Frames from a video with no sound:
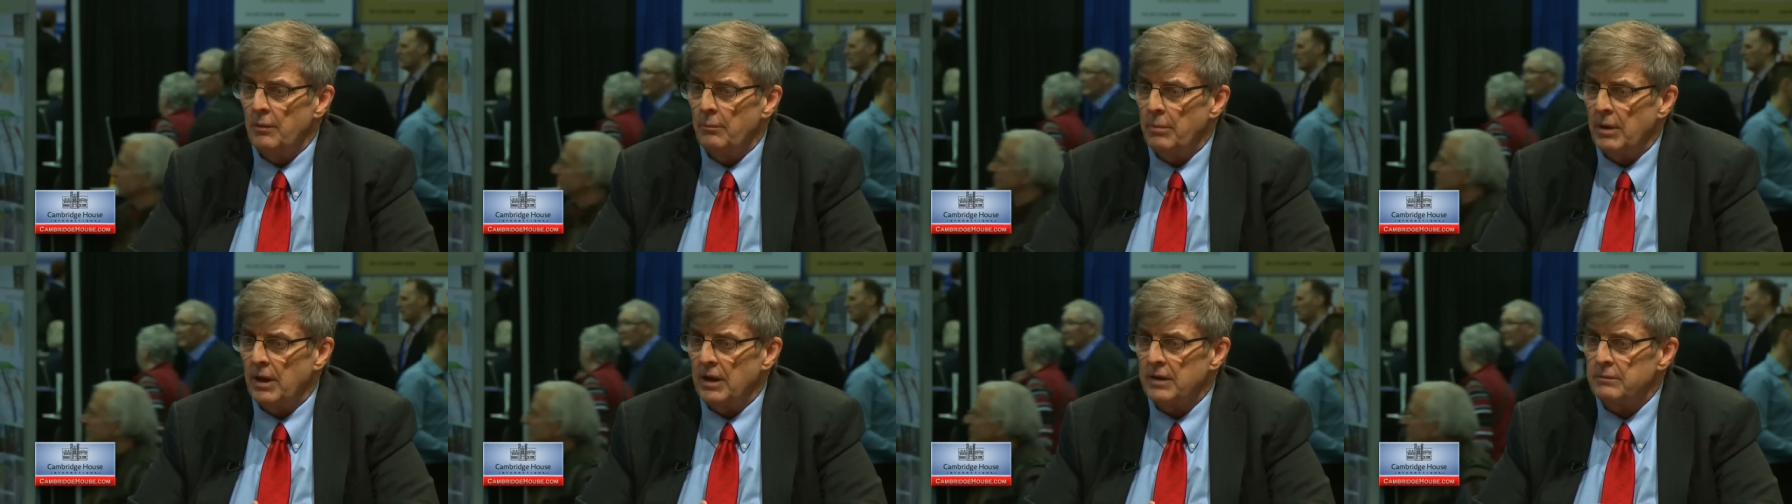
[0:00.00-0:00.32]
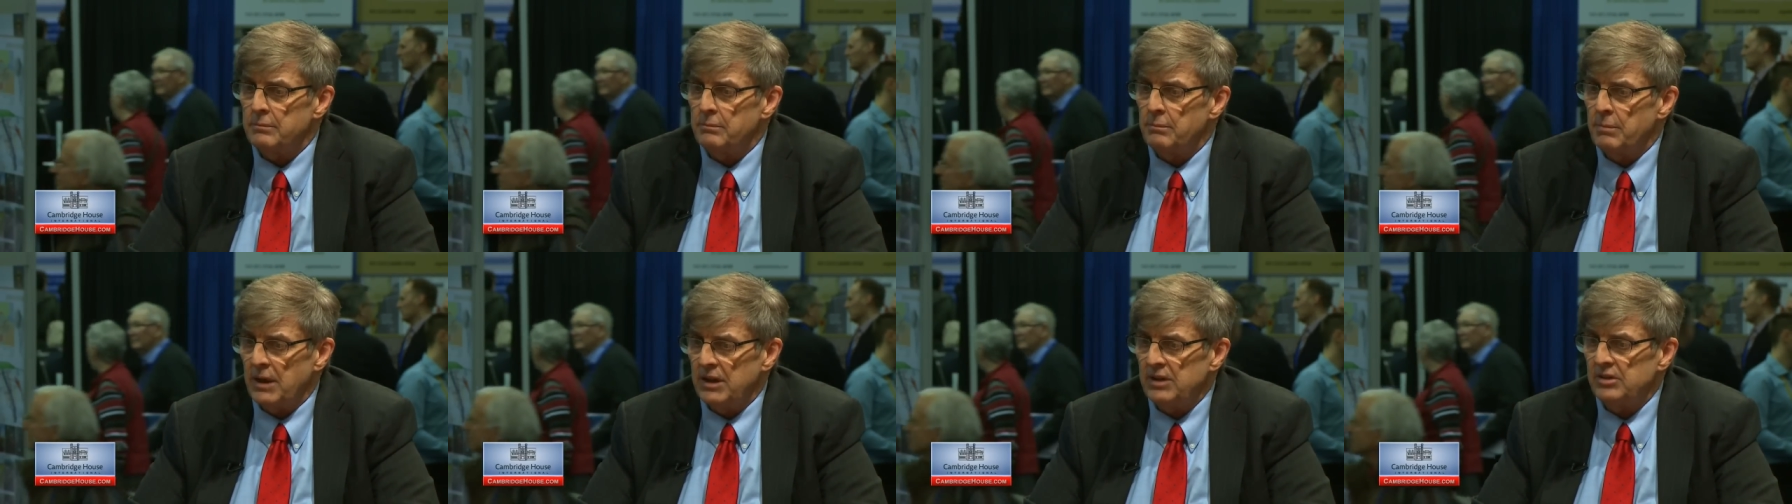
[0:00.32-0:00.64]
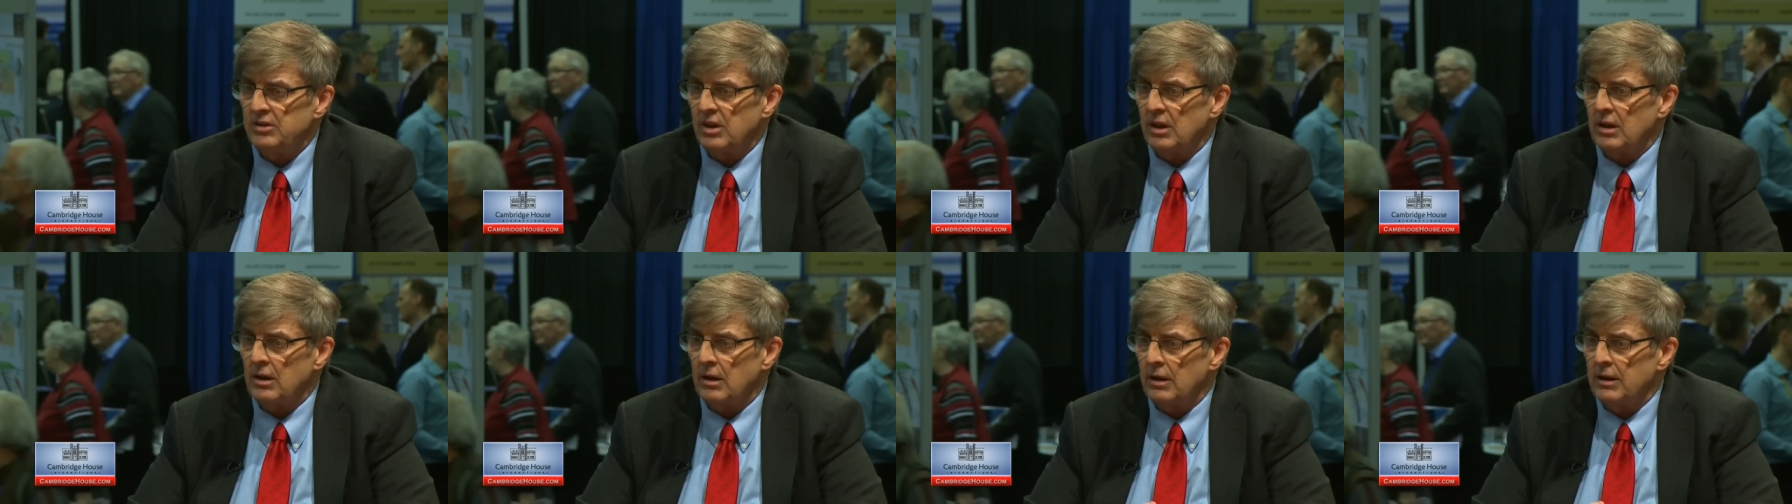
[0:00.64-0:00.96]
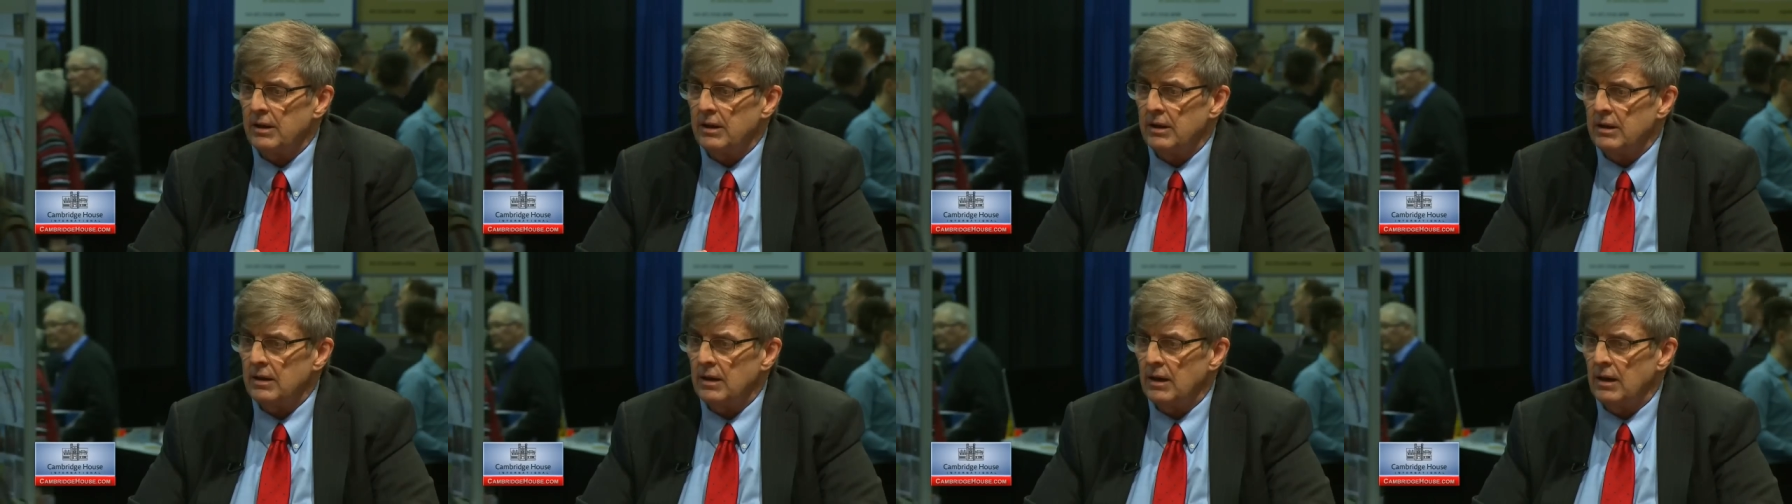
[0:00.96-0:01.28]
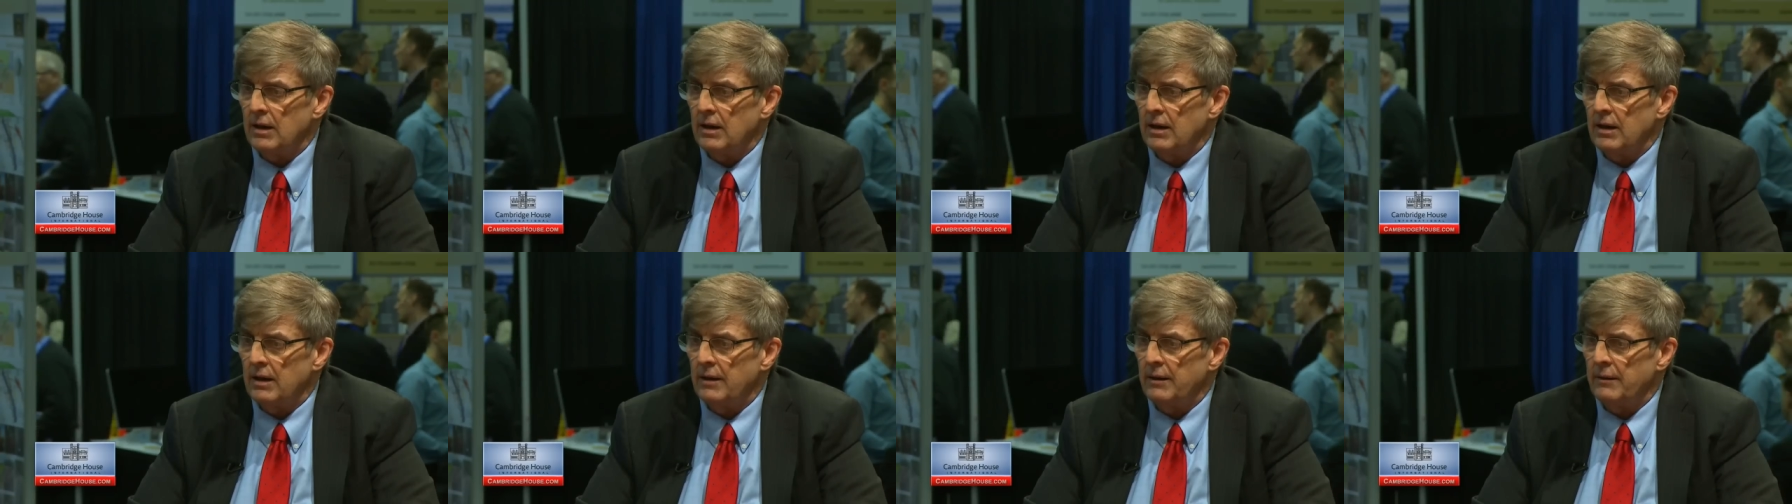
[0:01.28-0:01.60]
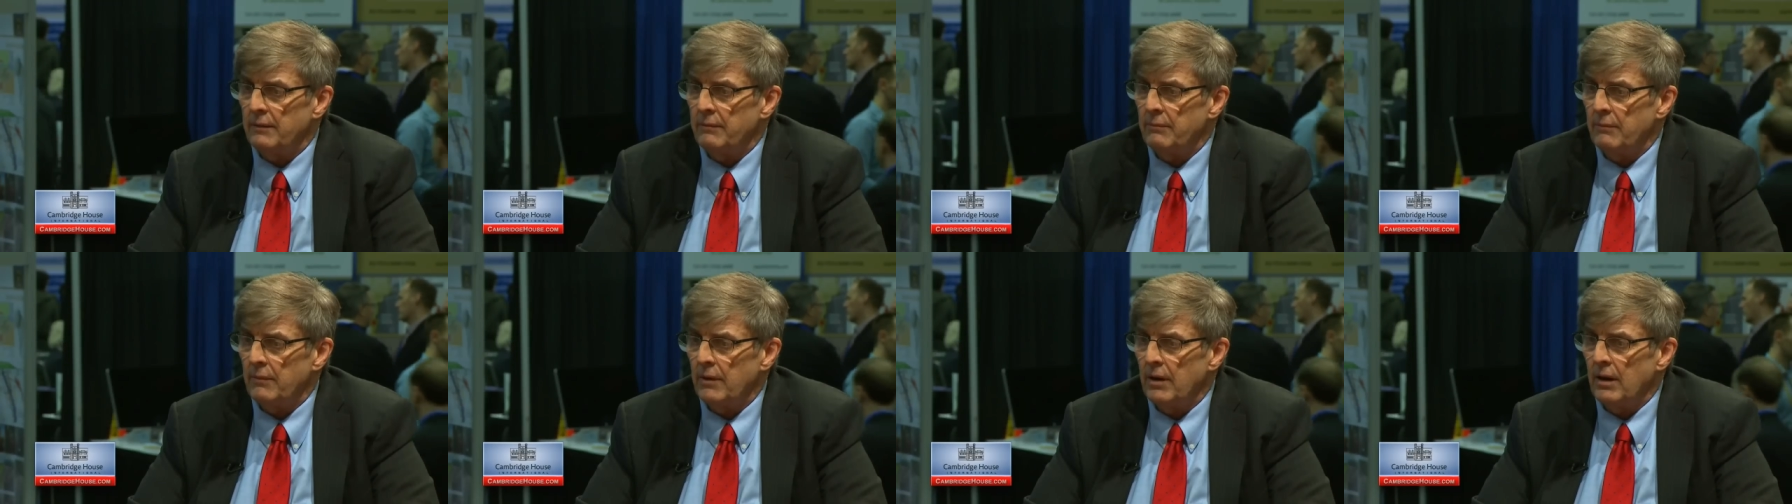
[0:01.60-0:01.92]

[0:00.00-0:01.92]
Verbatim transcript: but basically a